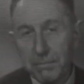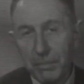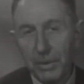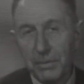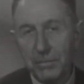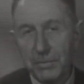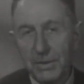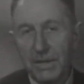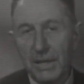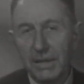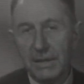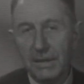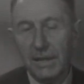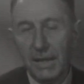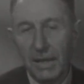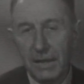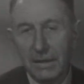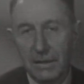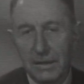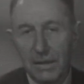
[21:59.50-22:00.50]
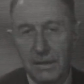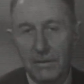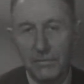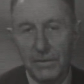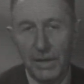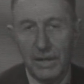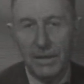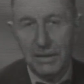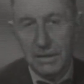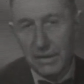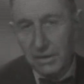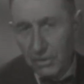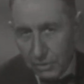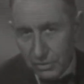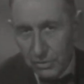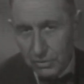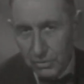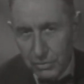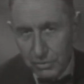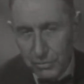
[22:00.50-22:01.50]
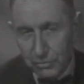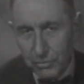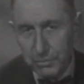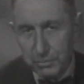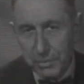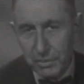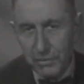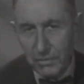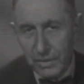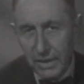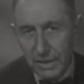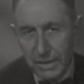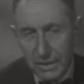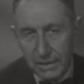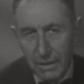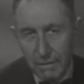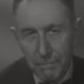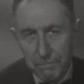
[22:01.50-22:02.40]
pumps that 1900 could provide.